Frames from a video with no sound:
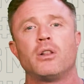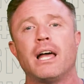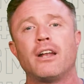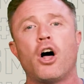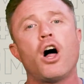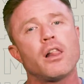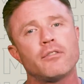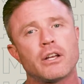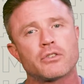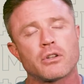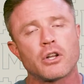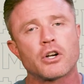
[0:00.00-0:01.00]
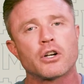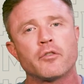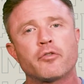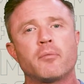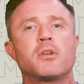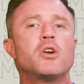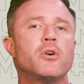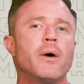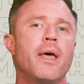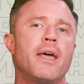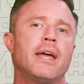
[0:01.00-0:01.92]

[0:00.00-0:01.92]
Let all of us learn from you